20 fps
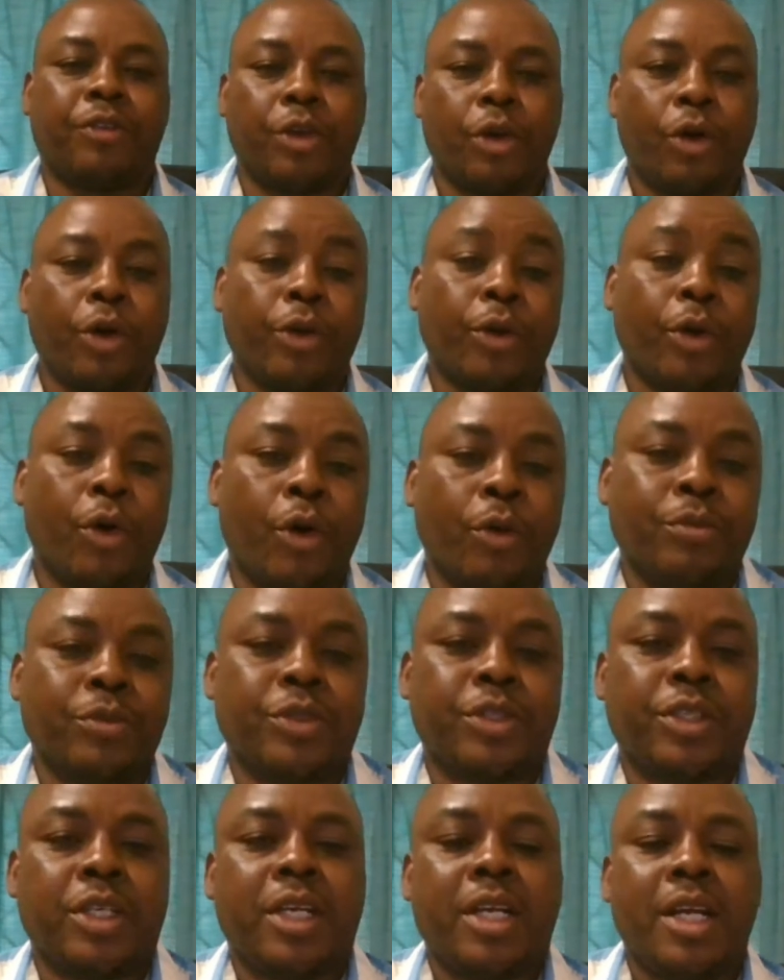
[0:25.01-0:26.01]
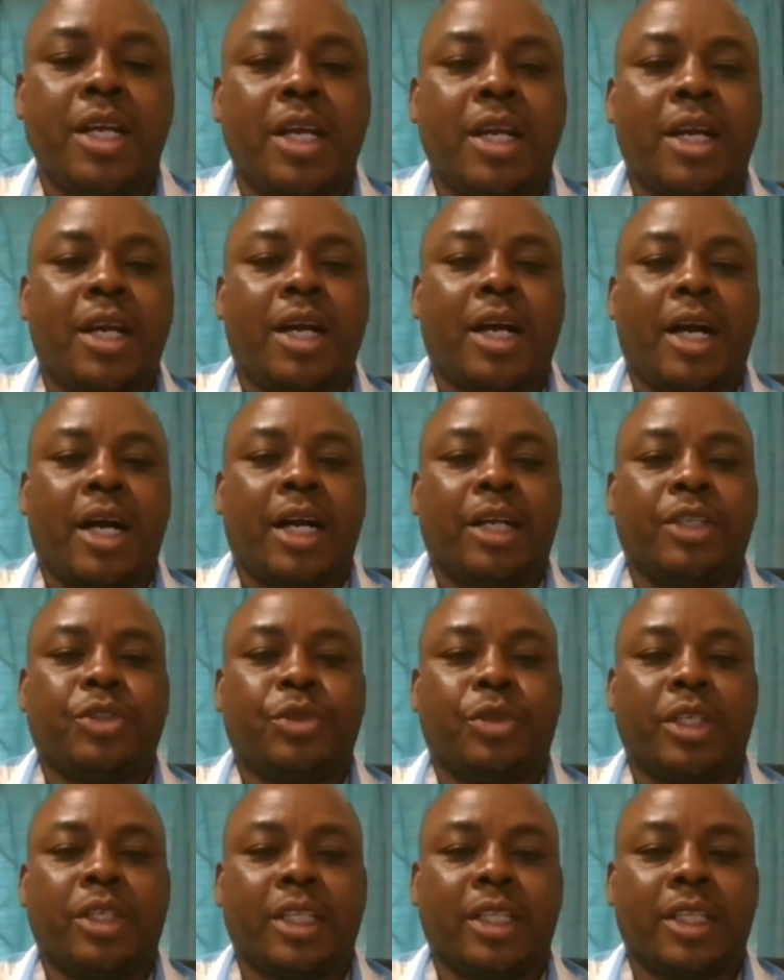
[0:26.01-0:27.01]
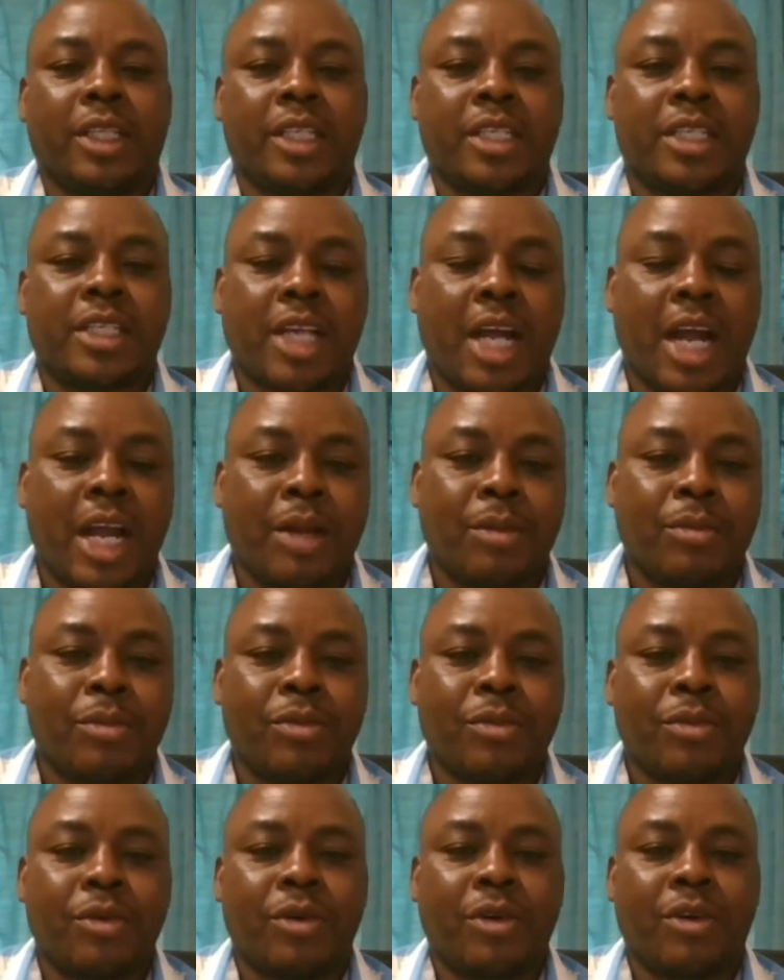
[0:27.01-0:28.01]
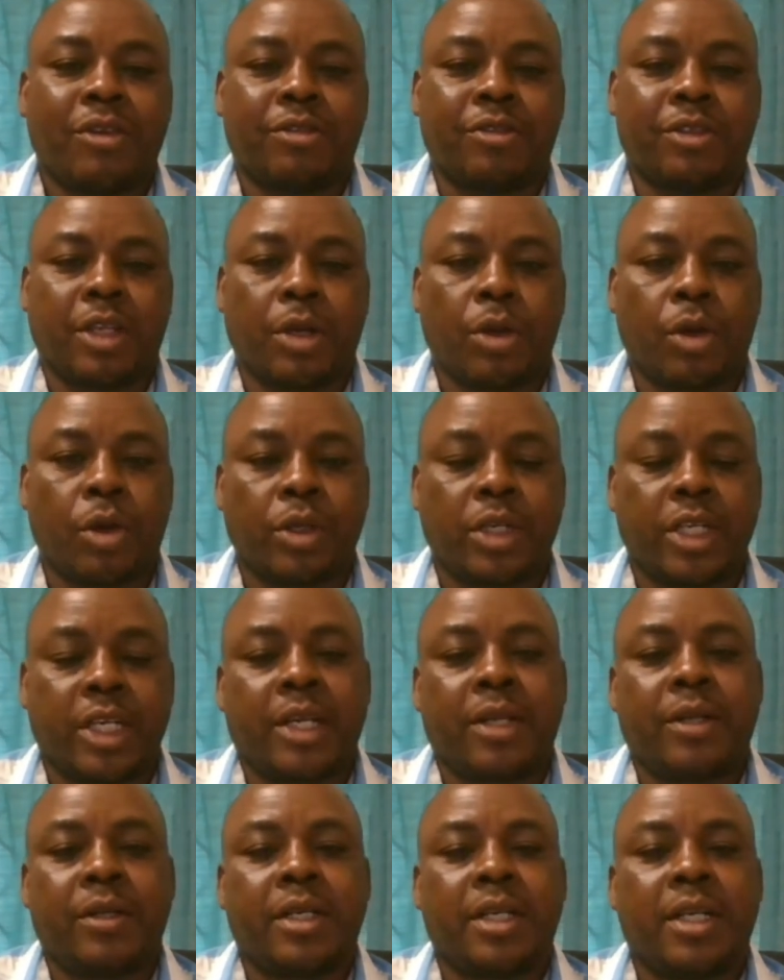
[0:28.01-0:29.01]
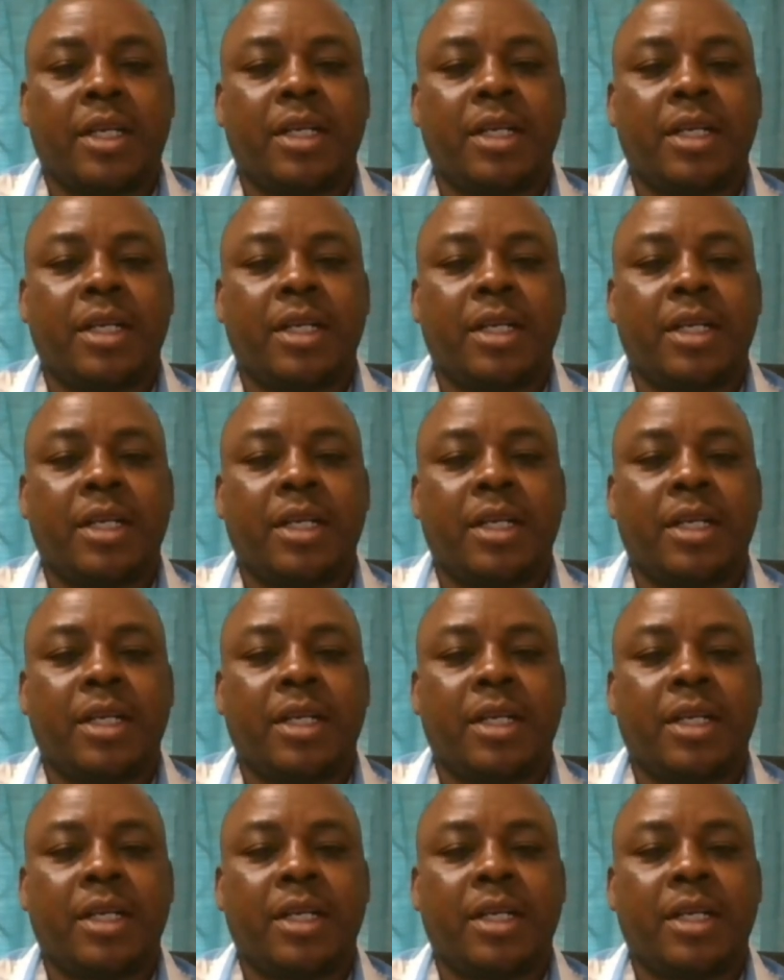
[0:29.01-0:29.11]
your own home during this time of the lockdown.